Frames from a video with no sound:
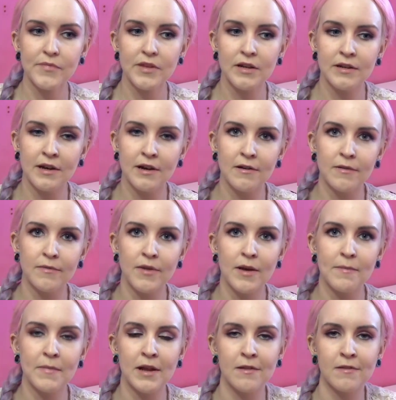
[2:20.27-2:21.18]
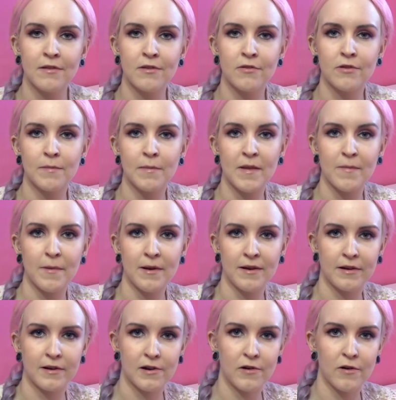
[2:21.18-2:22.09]
Now, that means that you're going to be
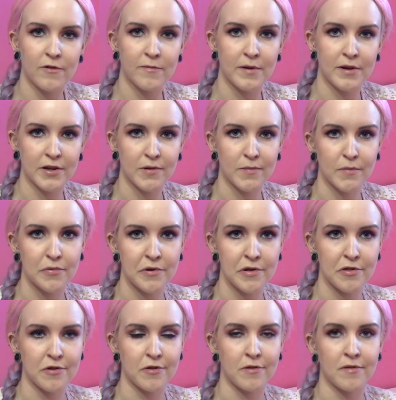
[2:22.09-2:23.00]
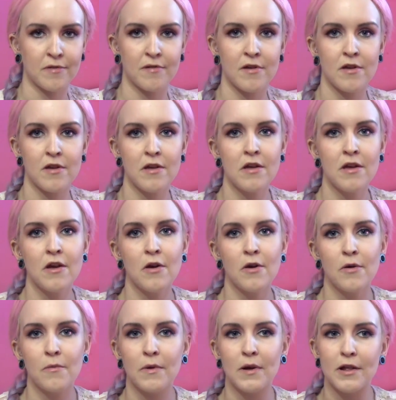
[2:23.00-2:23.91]
spending a lot of money on point shoes,
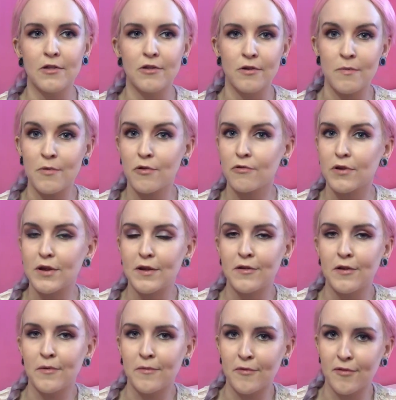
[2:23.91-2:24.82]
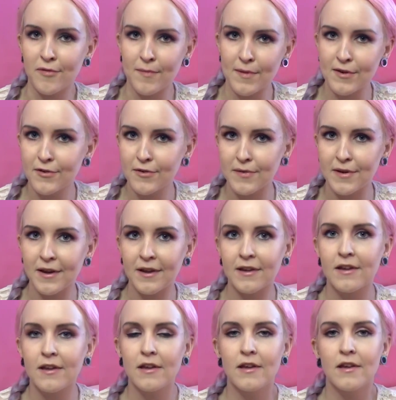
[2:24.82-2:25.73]
which I'm sure you don't want to be
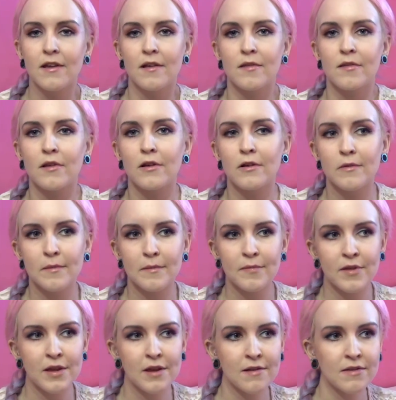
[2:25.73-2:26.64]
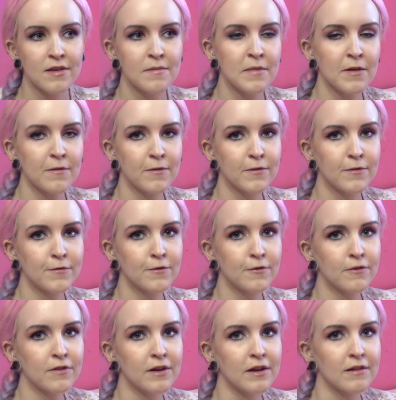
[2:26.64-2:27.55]
doing. So the easy method
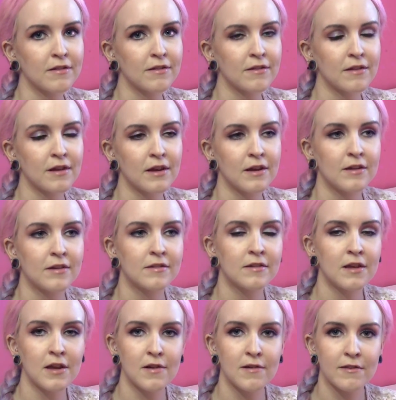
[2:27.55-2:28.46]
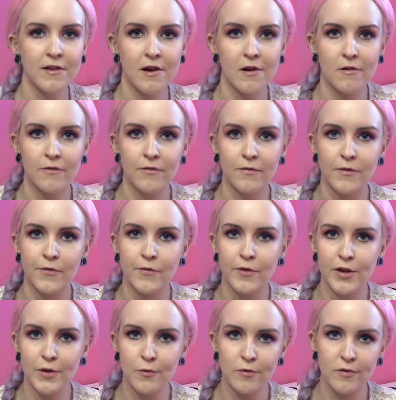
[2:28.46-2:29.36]
for this is get yourself a
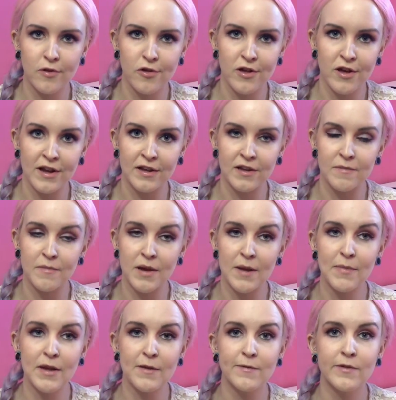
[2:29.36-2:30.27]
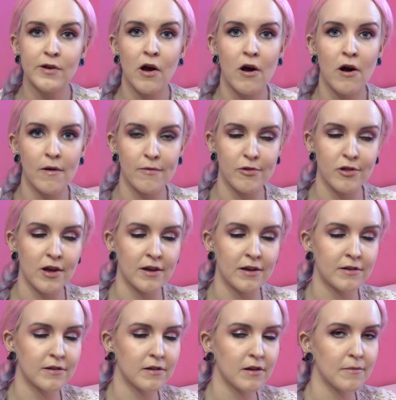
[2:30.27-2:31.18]
3/4 shank, maybe even a half
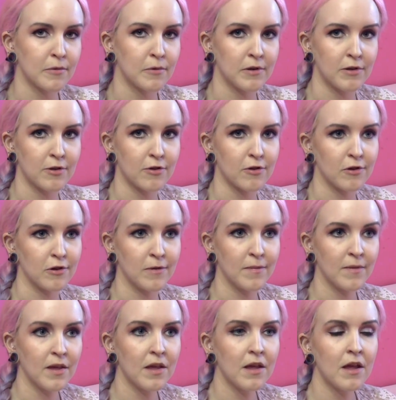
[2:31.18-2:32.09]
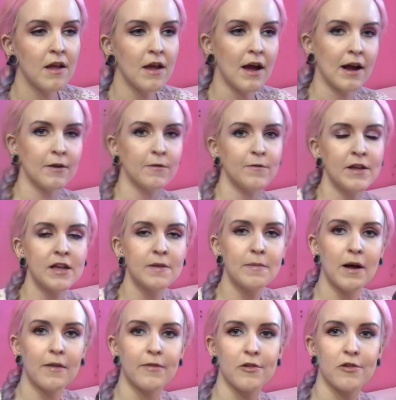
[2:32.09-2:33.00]
shank point shoe, and think
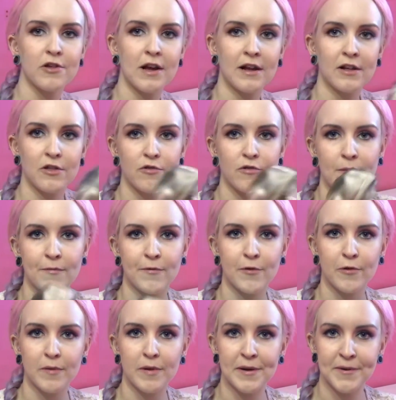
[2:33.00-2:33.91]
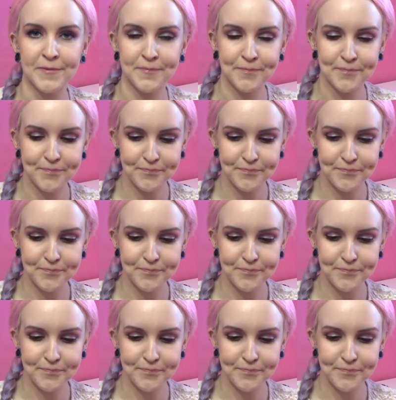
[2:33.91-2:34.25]
about the shank strength you're in.